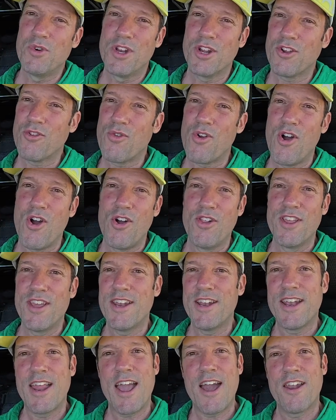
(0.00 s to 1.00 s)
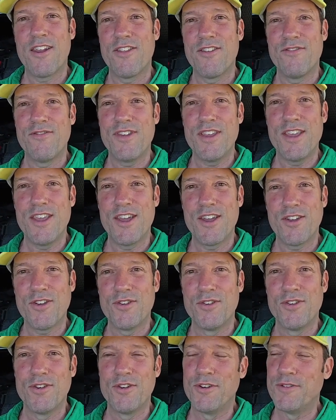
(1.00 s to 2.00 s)
want to crawl in and out of the
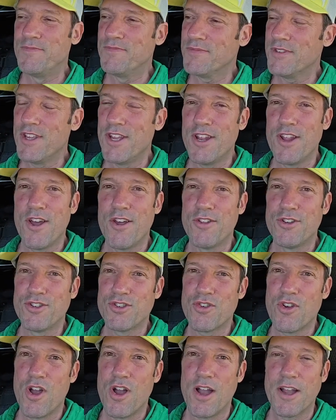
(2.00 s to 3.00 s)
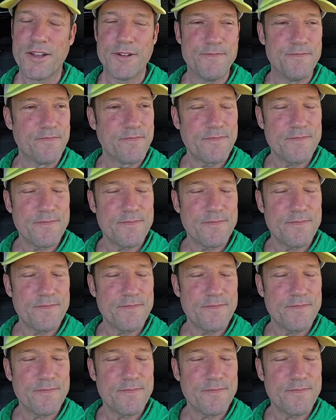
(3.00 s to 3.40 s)
vehicle, the truck.